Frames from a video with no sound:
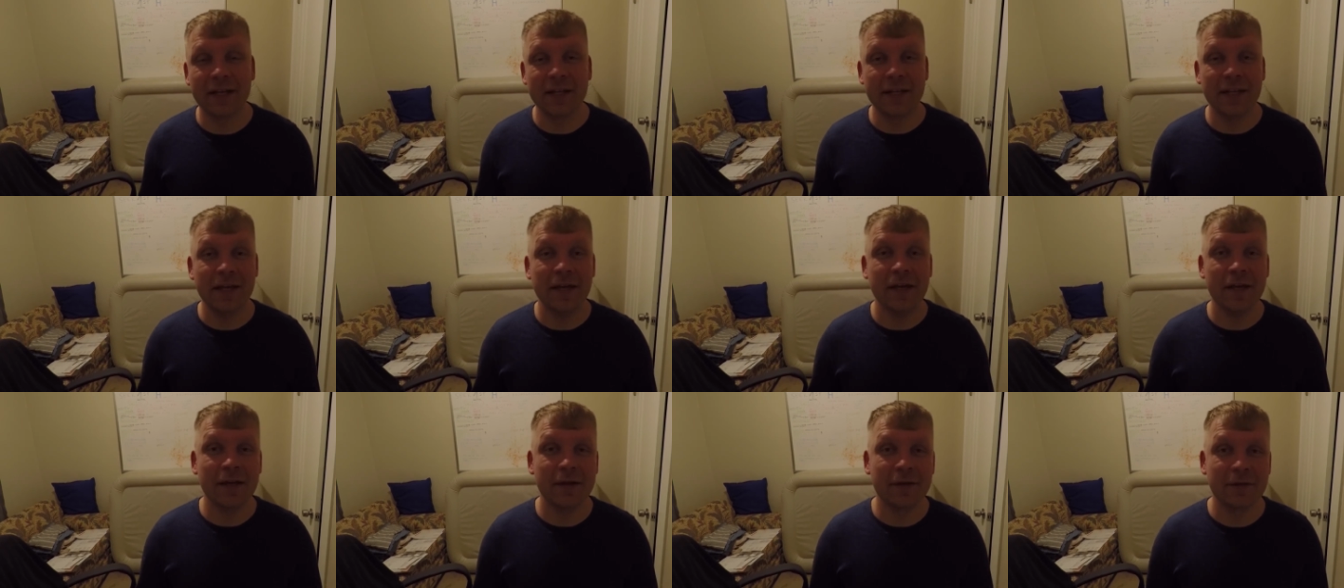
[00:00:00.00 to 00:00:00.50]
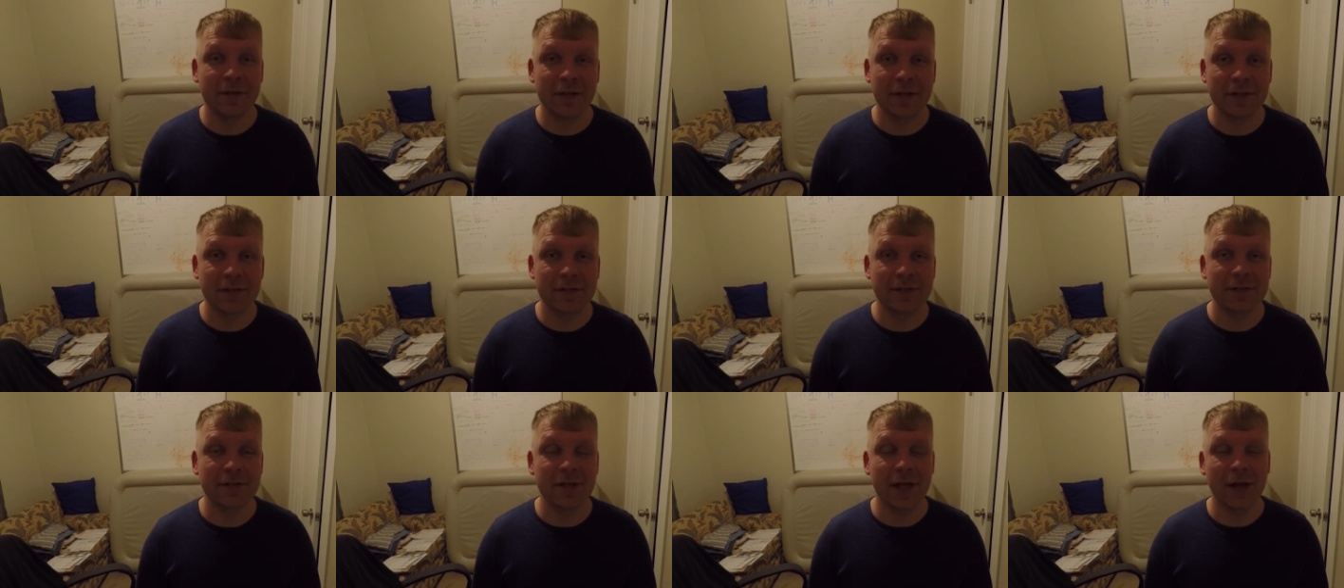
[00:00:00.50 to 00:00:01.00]
and yeah
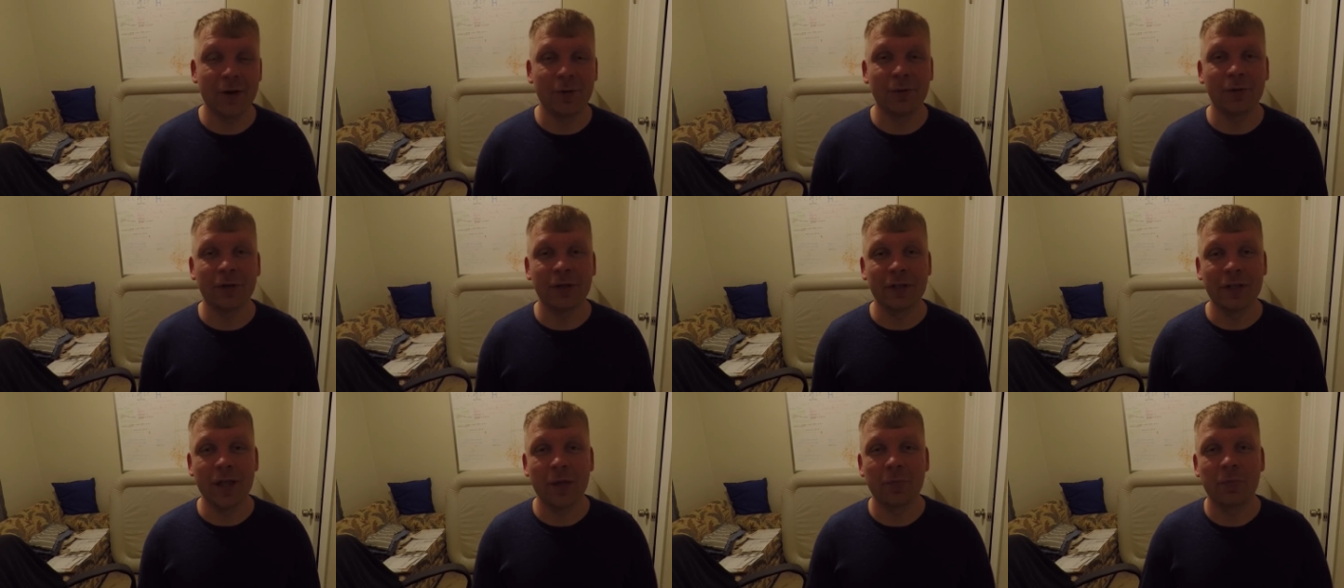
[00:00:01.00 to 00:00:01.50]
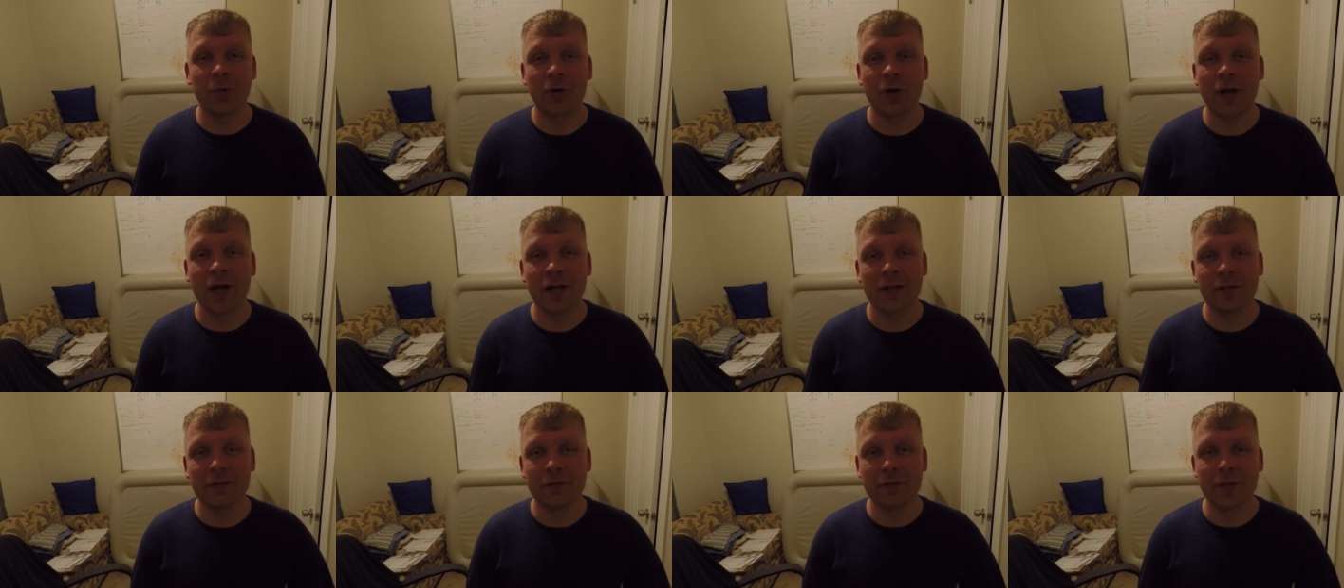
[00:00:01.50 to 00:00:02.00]
that's not only not
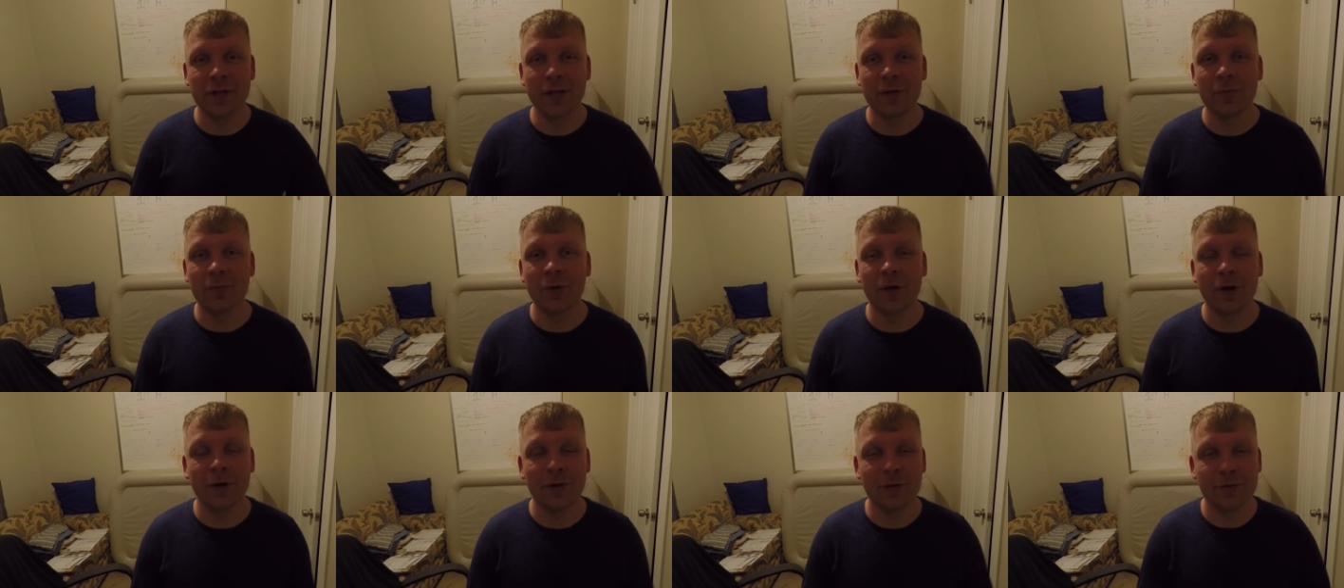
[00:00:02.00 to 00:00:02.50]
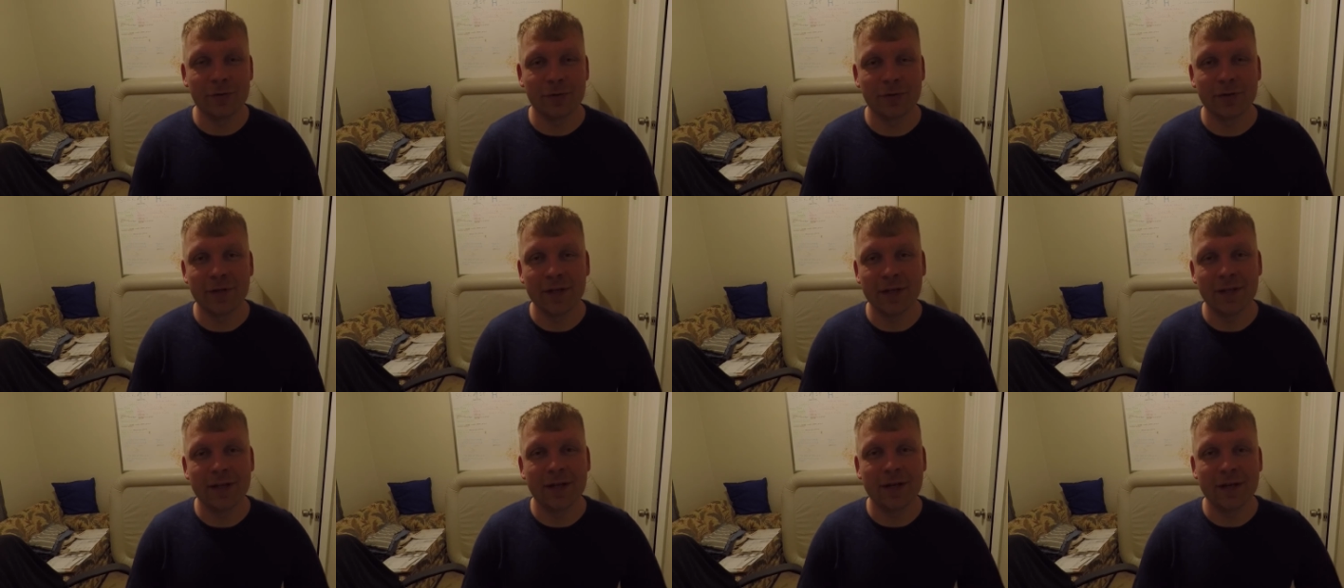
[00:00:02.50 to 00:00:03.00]
productive day but also
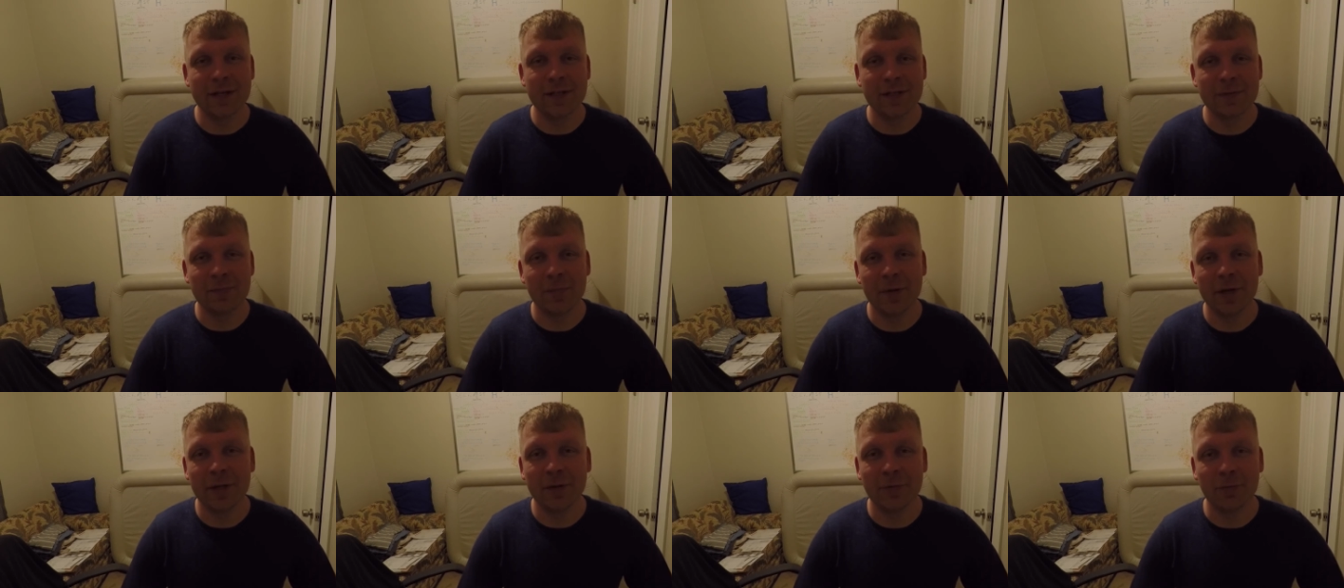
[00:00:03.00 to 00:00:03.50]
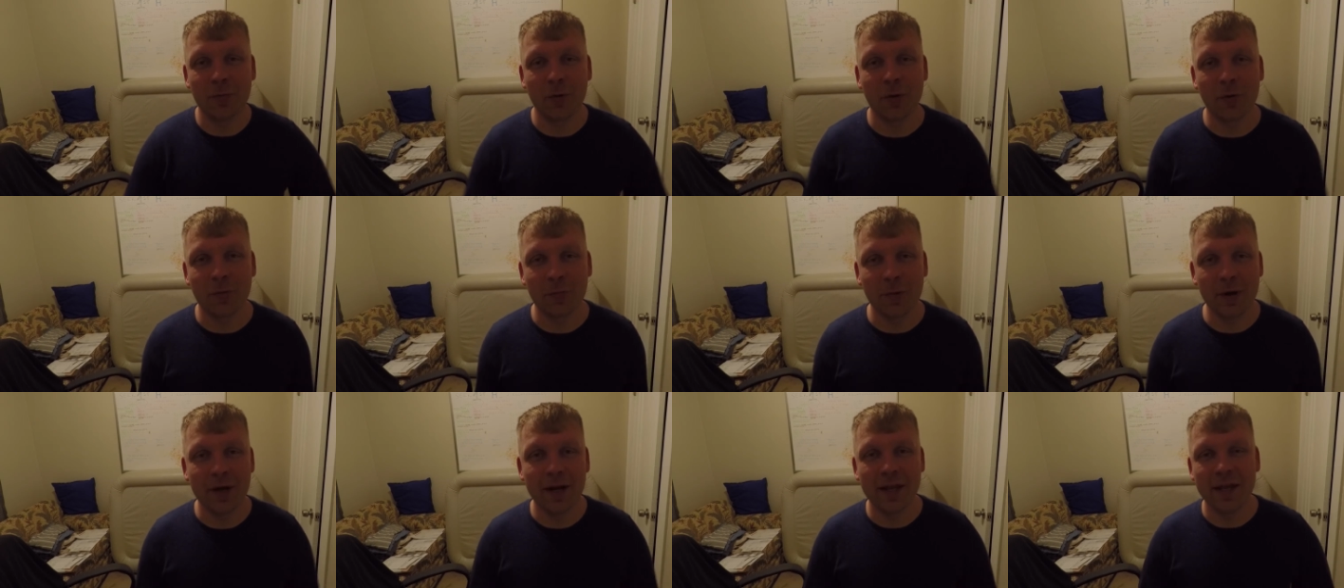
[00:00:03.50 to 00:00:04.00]
day that I spend
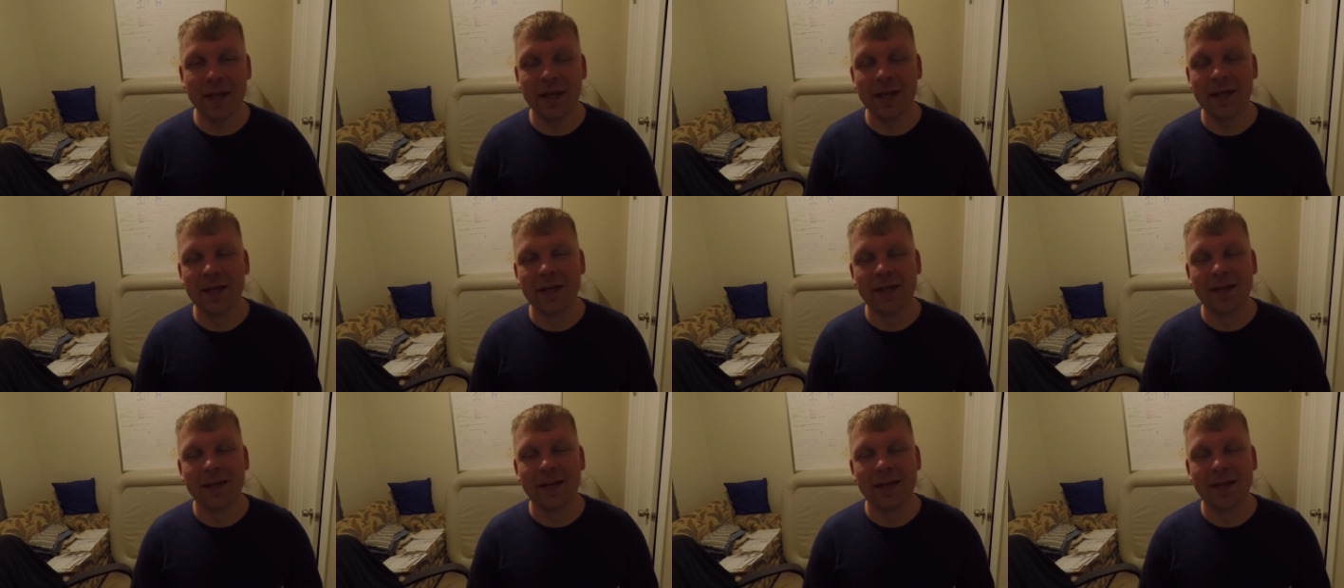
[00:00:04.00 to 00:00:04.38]
more money